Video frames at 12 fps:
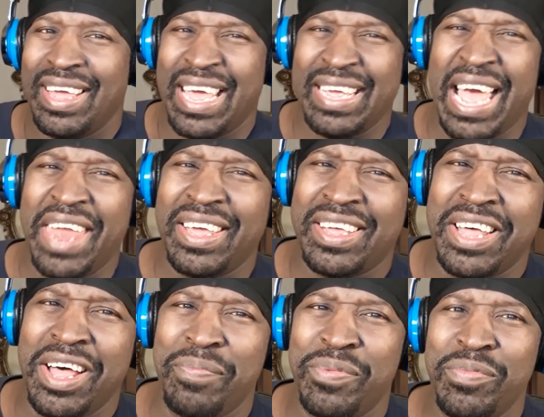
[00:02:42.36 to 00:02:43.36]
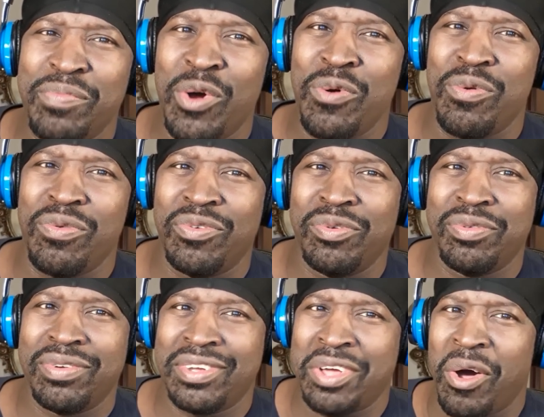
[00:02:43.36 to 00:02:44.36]
I got a couple more
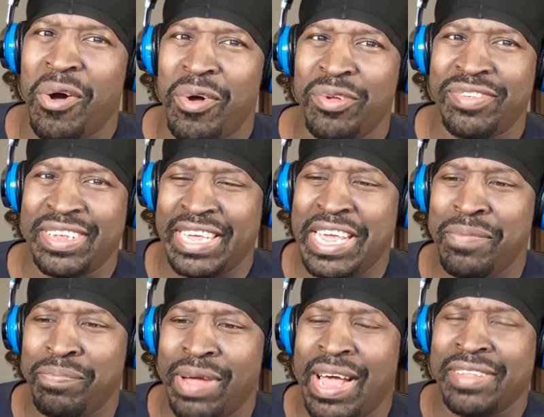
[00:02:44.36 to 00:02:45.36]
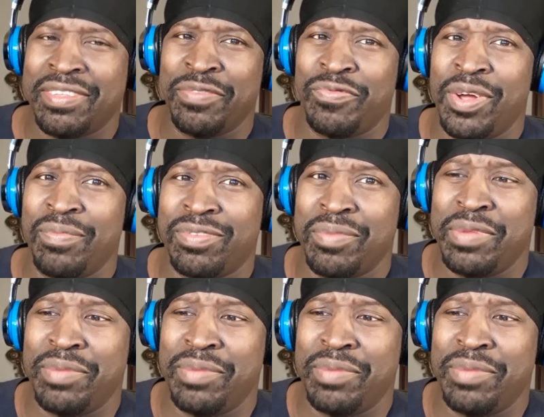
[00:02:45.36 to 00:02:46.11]
calls and inboxes from some.